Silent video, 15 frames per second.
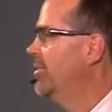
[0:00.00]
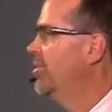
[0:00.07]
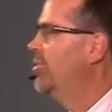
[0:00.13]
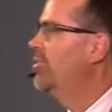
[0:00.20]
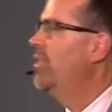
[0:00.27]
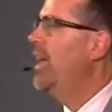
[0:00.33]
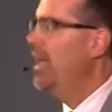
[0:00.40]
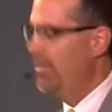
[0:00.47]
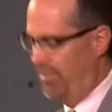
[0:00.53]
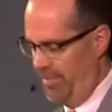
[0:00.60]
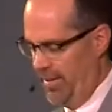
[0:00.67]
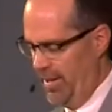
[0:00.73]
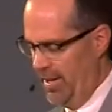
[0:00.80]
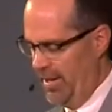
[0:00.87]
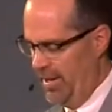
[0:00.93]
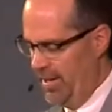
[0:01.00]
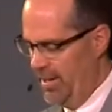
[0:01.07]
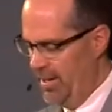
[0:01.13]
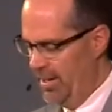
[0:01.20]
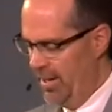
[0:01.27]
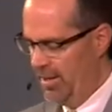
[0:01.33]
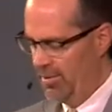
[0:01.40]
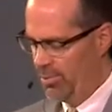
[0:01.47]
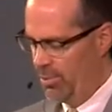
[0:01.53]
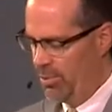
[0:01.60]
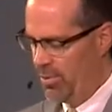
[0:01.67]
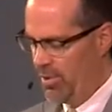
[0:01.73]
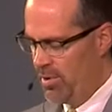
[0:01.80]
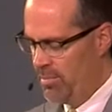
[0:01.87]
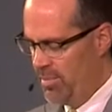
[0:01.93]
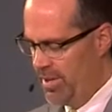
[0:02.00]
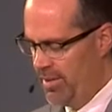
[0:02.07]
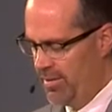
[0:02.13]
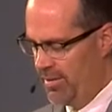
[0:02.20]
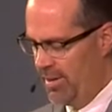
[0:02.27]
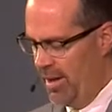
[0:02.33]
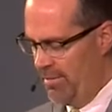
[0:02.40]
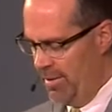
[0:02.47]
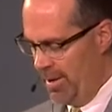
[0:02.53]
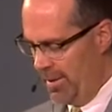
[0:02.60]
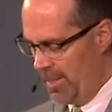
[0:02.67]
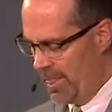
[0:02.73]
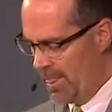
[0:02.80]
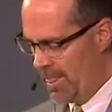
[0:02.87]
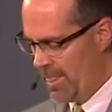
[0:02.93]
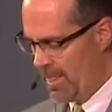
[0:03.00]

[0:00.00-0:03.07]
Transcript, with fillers: It's safe and it's warm and it's loving.